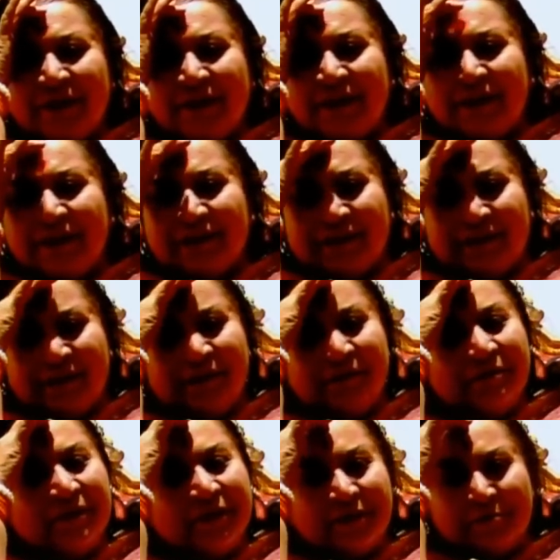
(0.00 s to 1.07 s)
did I think
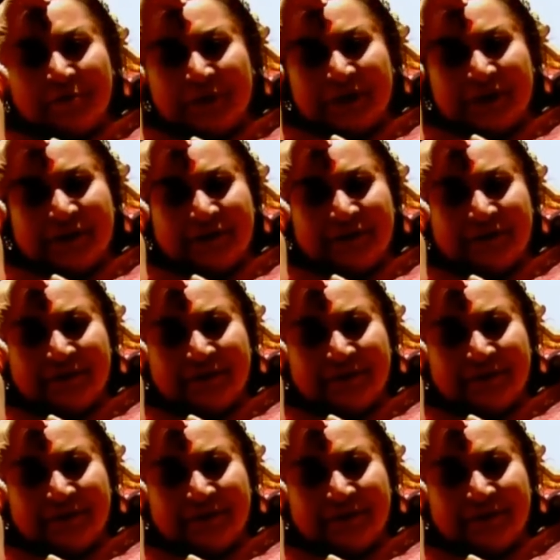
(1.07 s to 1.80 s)
of such a person?